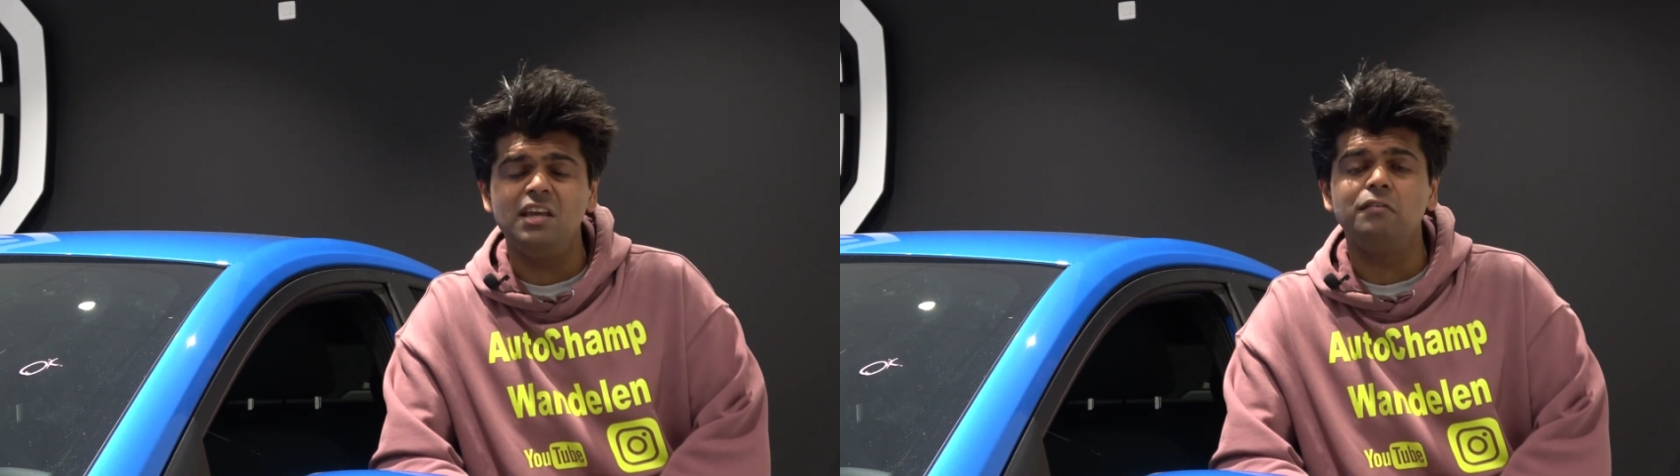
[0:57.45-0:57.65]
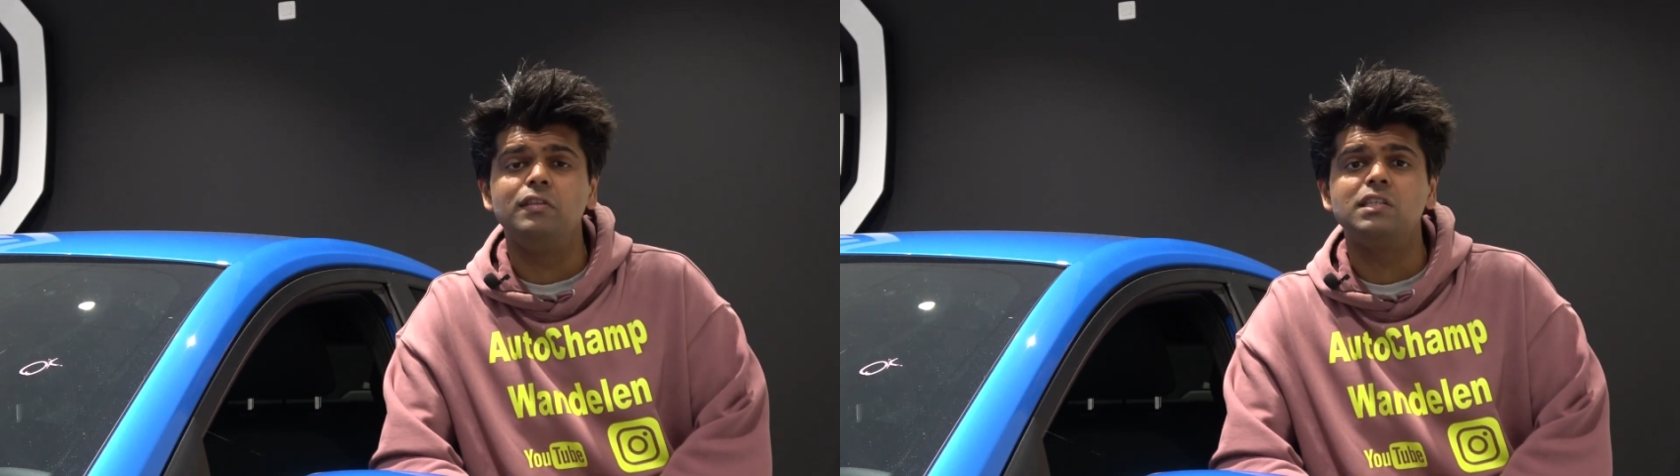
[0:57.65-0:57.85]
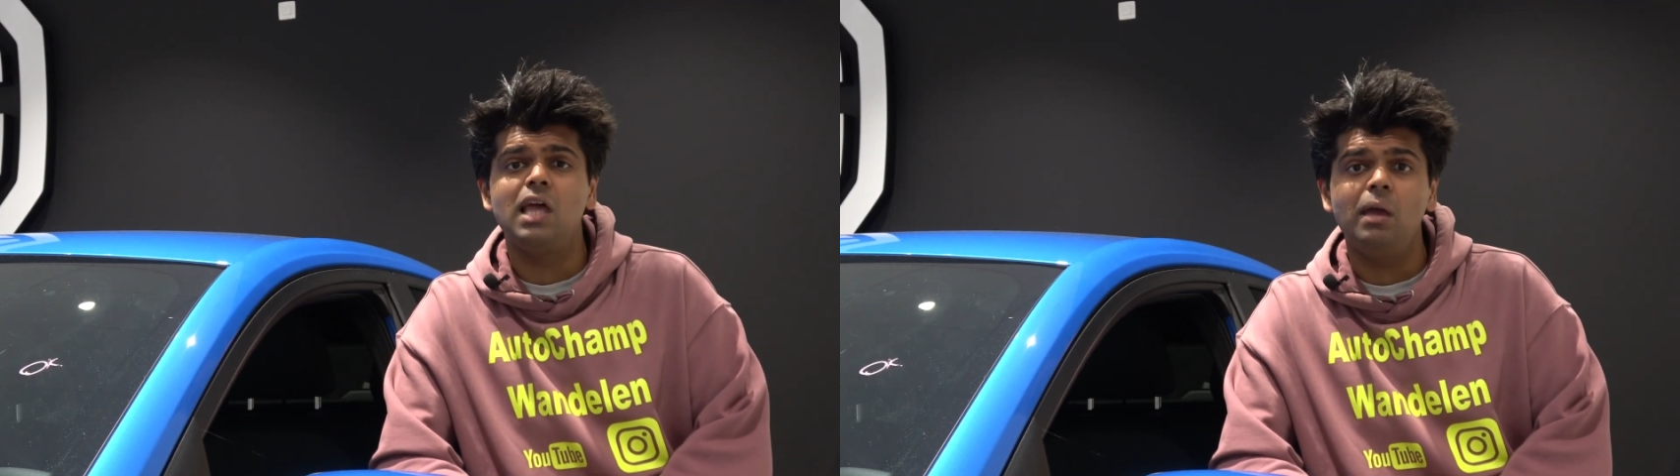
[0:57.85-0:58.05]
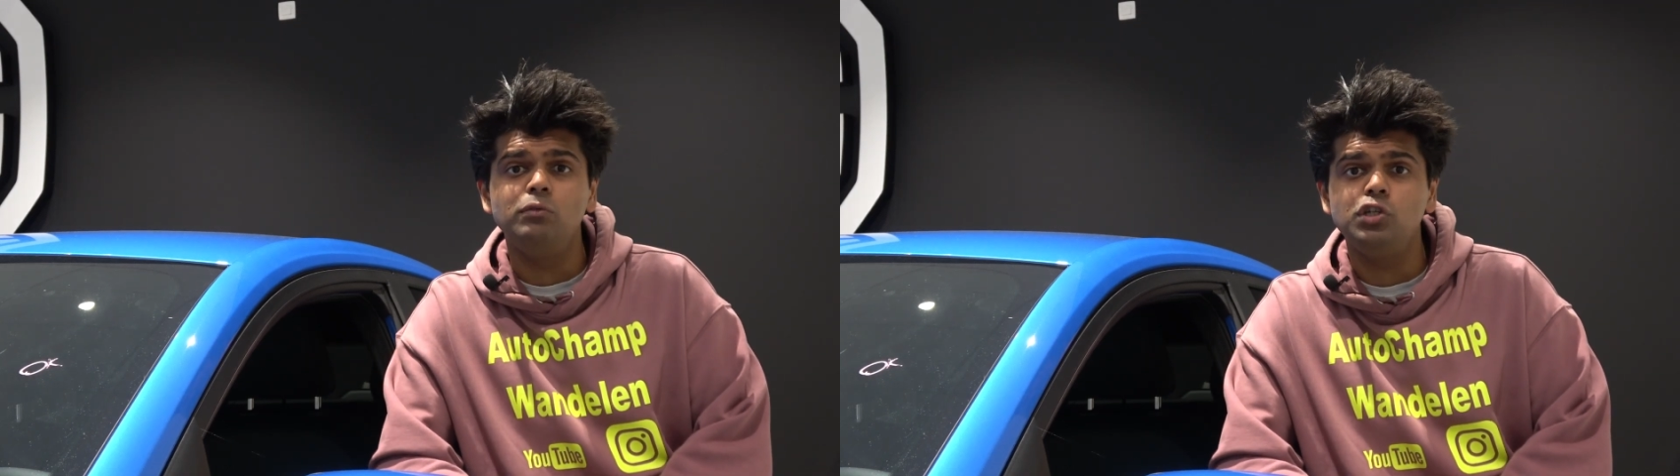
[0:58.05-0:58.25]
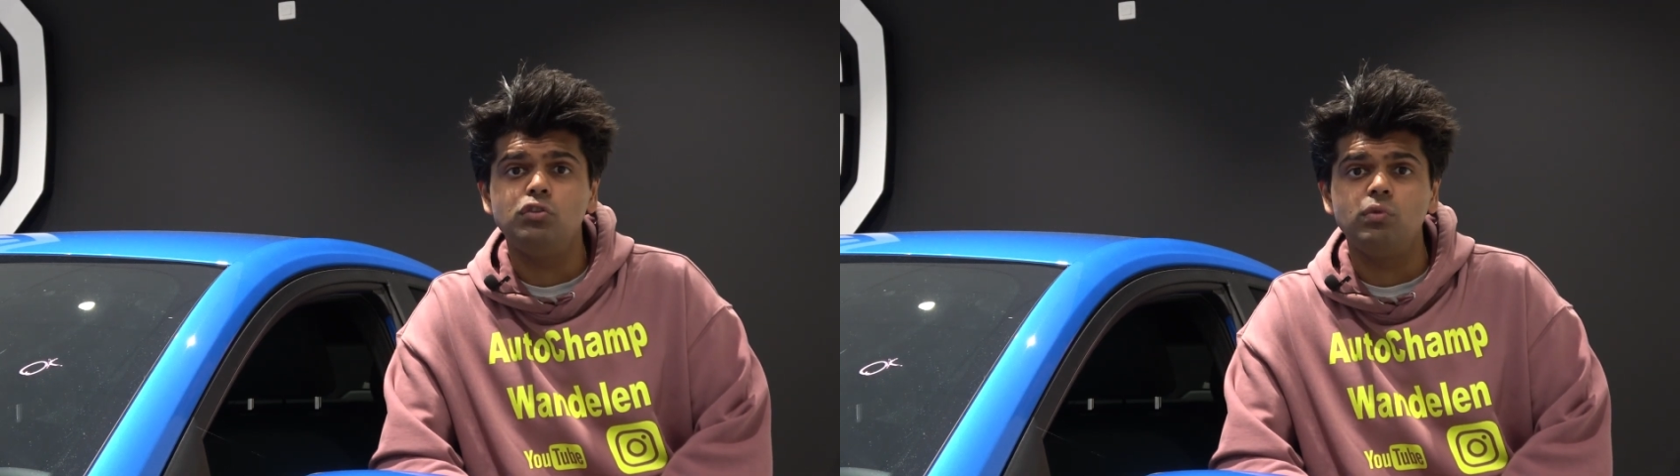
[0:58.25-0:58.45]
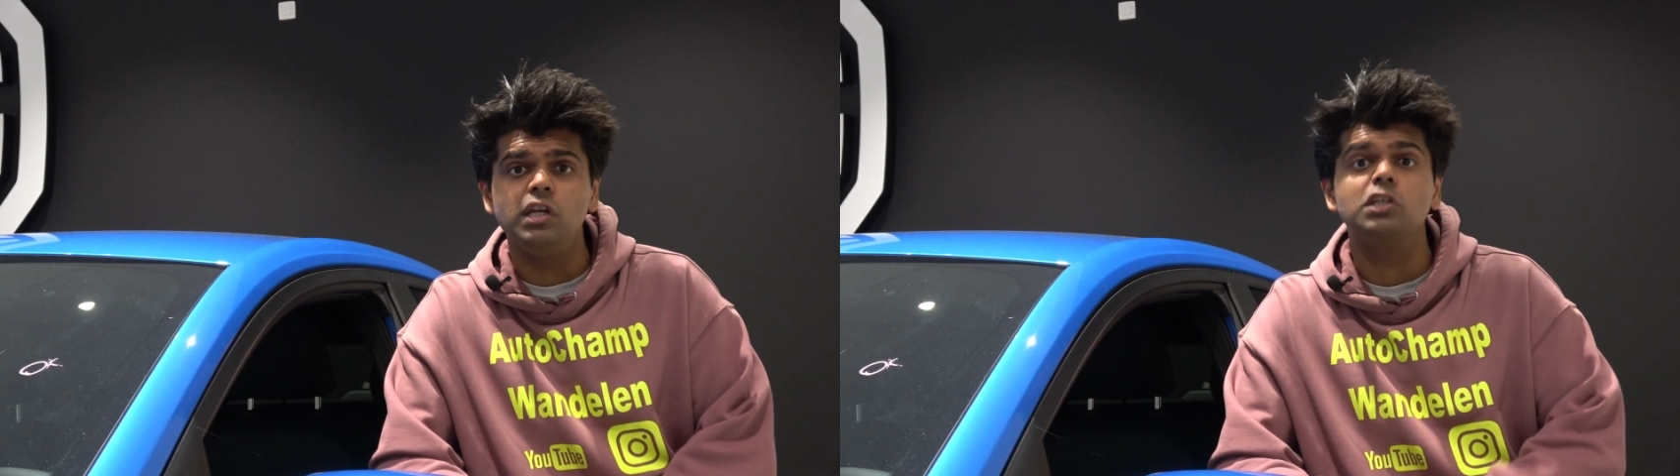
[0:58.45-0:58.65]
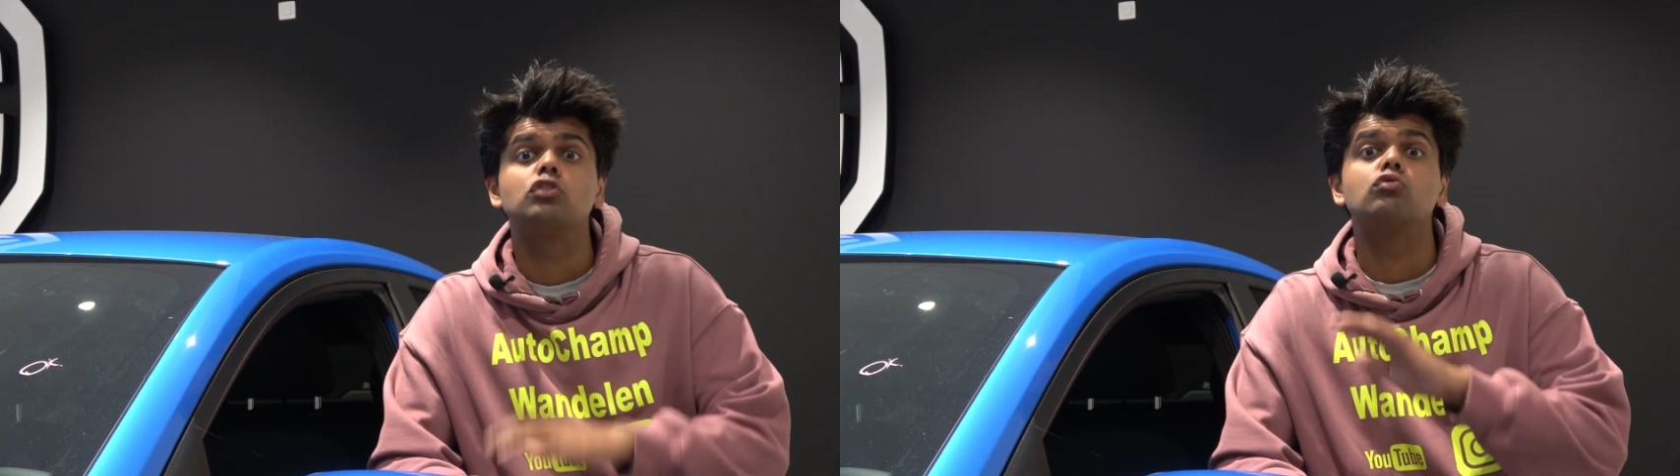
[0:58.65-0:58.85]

if this MG3 is